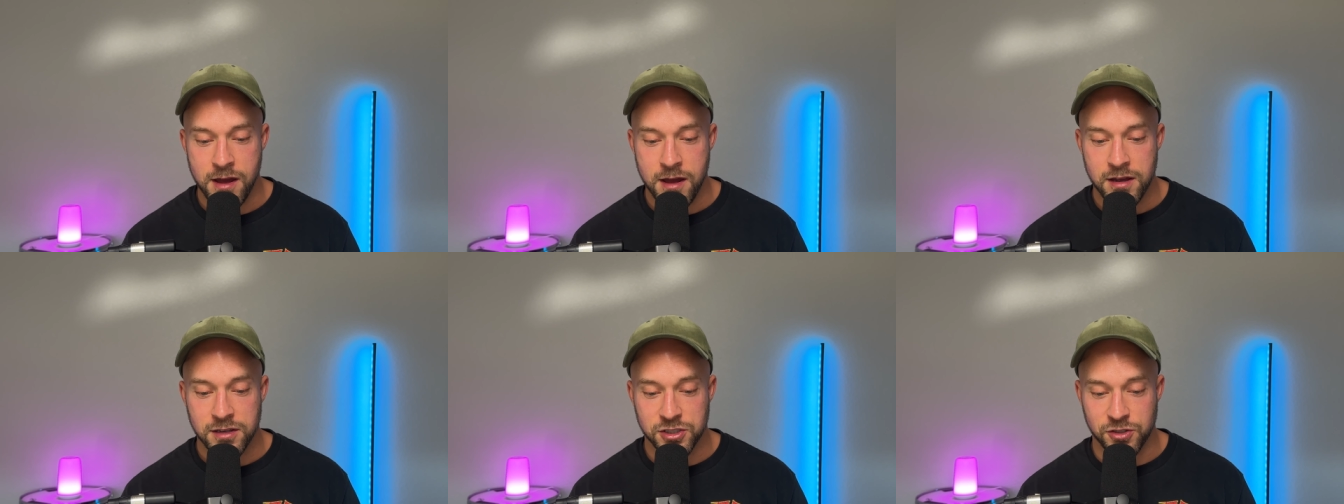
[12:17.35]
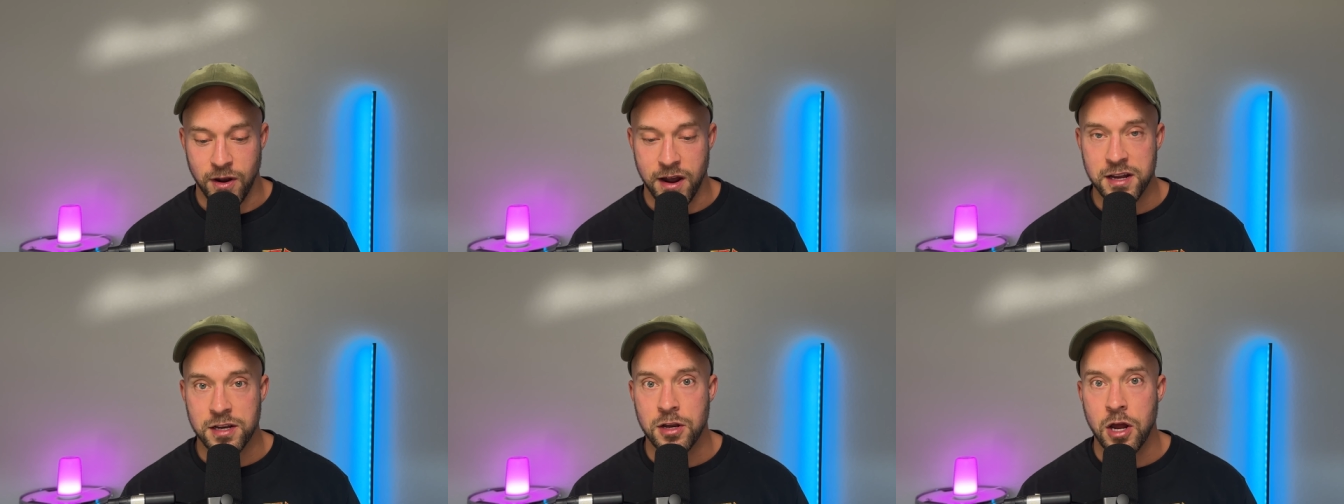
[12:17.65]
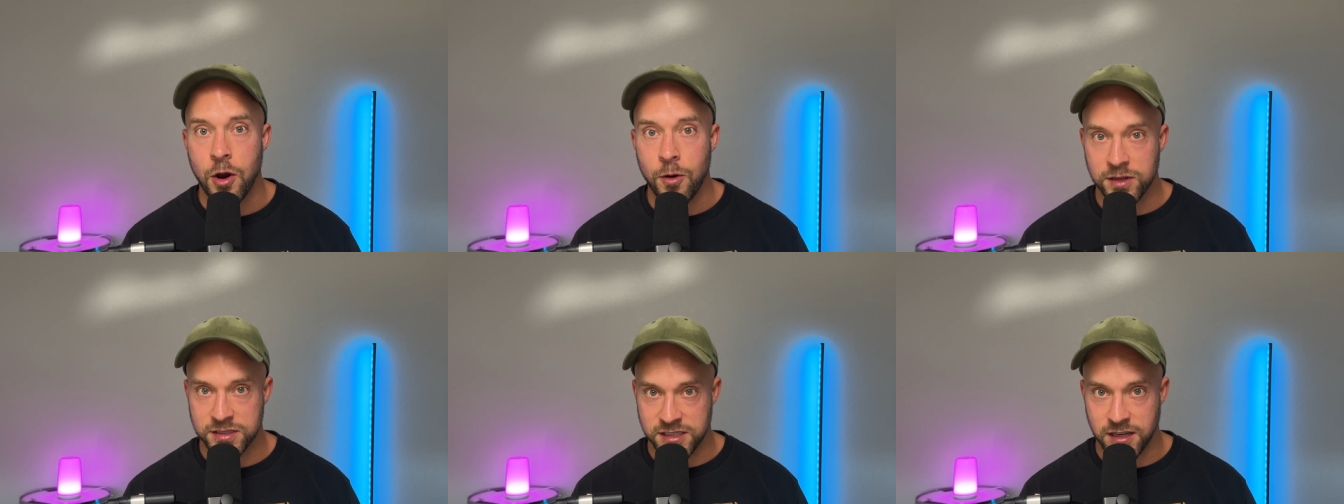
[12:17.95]
So I
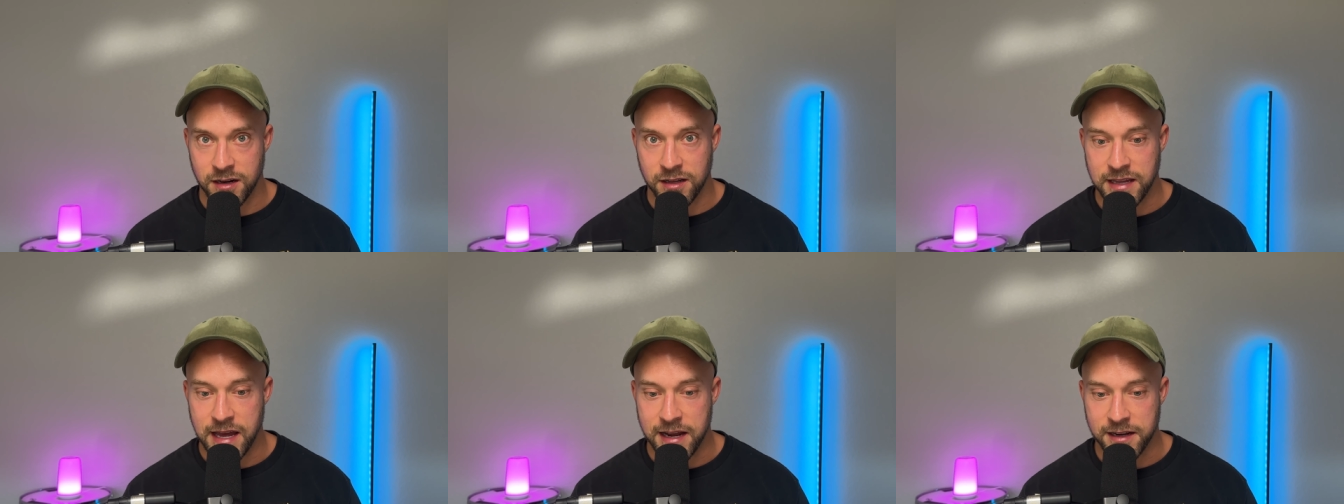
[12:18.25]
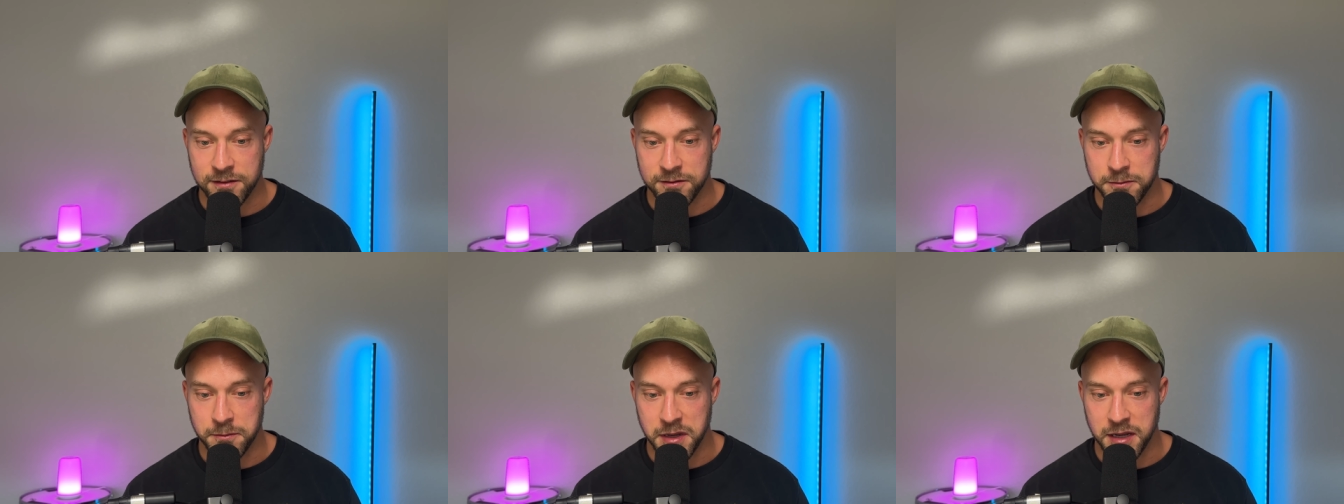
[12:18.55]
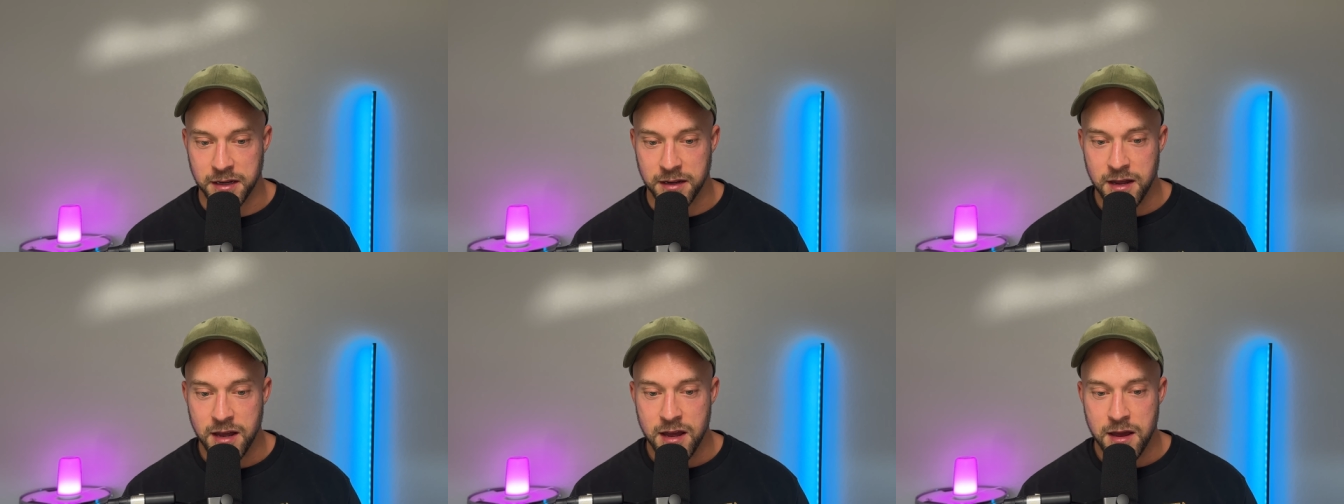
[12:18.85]
know it's not a lack of me,
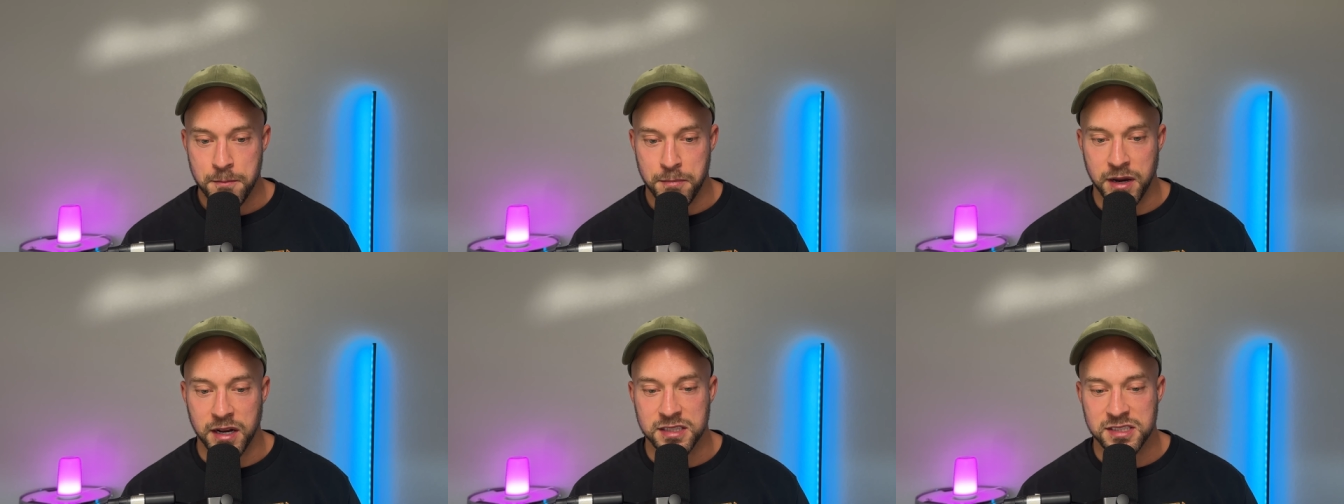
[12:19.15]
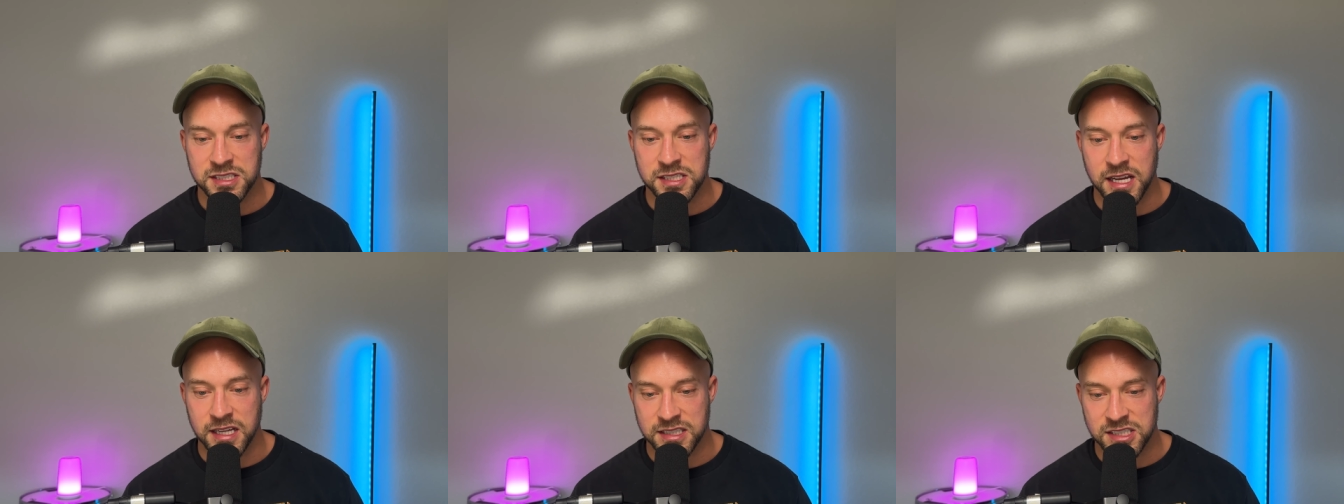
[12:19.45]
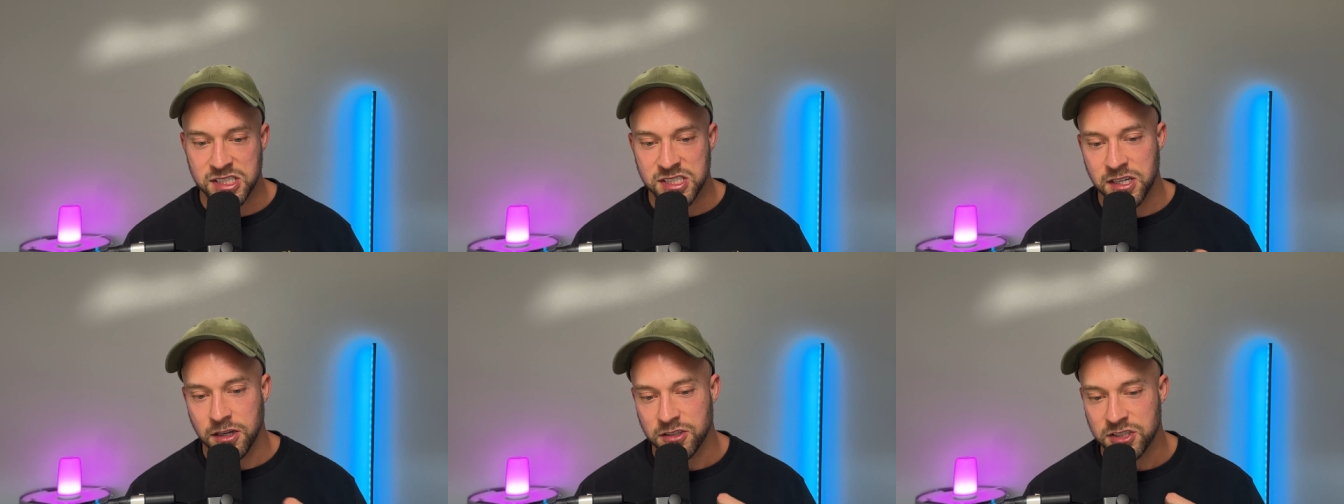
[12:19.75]
but it's it
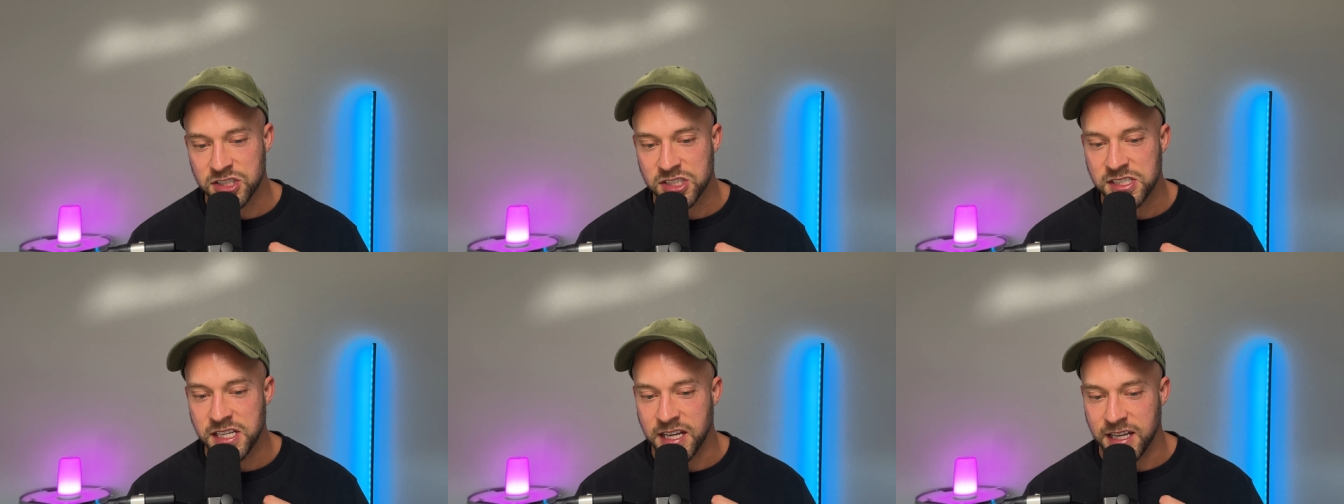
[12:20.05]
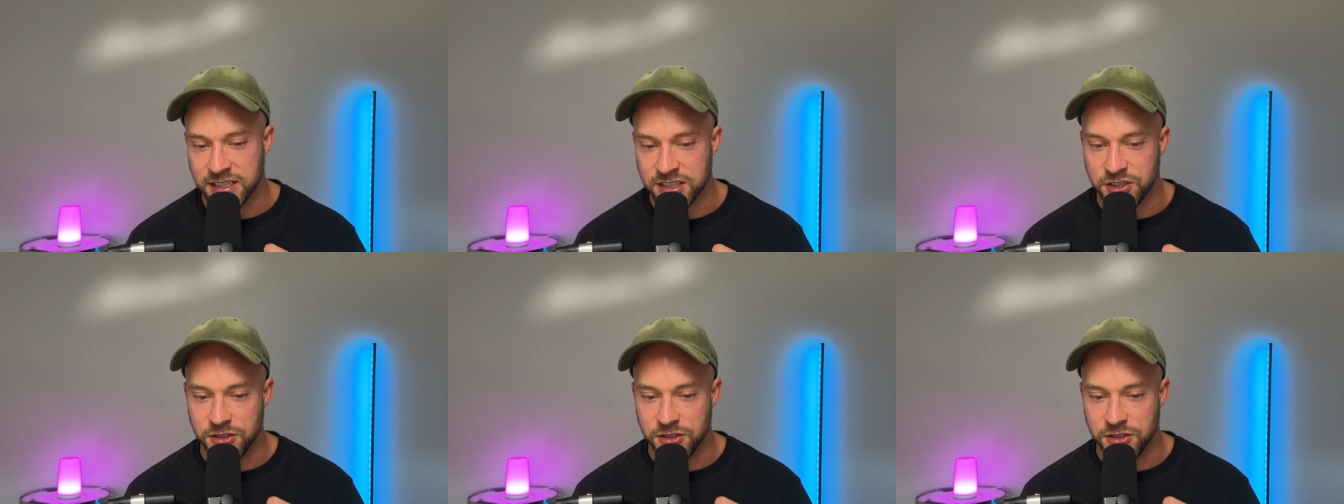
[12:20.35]
still stings.